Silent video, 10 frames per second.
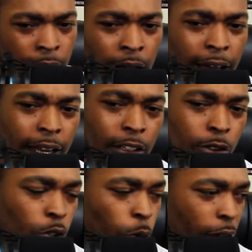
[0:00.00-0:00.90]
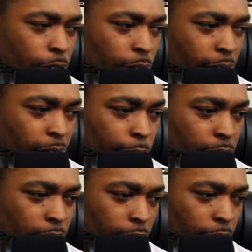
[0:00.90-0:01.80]
I don't know why they're not
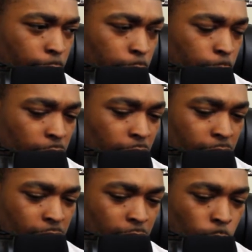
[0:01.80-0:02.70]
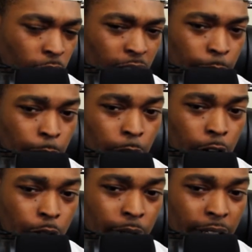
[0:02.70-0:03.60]
guaranteeing him his money. I think they want to keep him
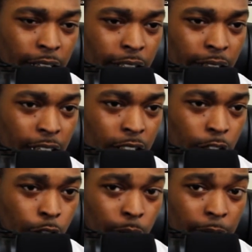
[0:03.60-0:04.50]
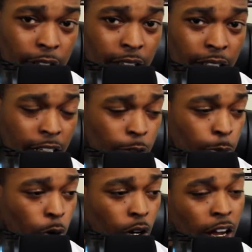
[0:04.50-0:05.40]
hungry, and I think that's an agreement that they
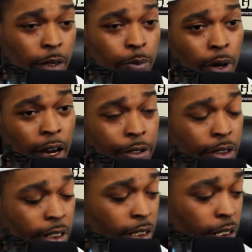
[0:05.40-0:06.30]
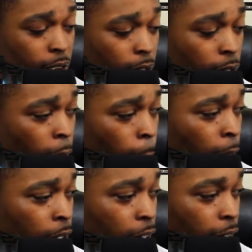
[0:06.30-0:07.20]
spoke on prior to the season.
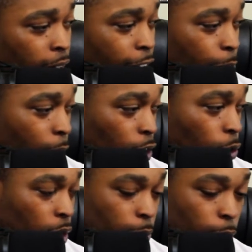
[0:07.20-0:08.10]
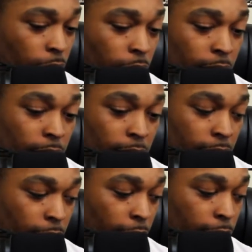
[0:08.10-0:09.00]
They gave Melo his money
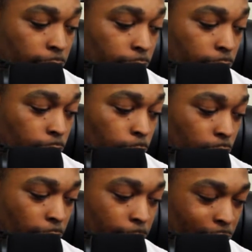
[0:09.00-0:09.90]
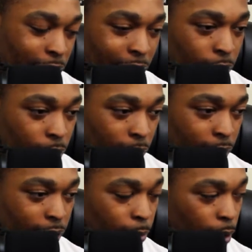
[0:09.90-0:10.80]
instead. Well, not instead. They're not the
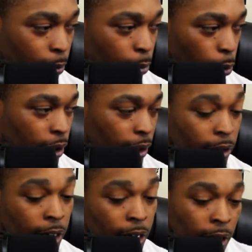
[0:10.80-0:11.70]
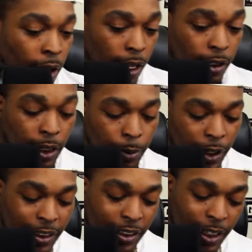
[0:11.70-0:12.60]
same team, Portland, LA. But
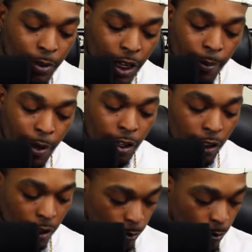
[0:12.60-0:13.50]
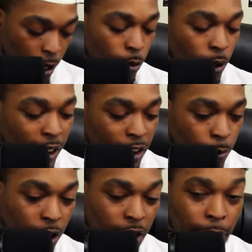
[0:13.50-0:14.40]
at the same time, Melo got his
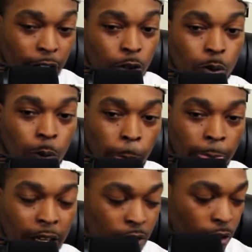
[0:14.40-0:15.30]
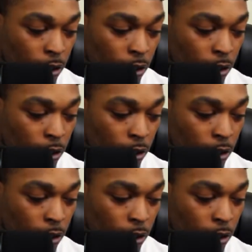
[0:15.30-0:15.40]
money. Melo is a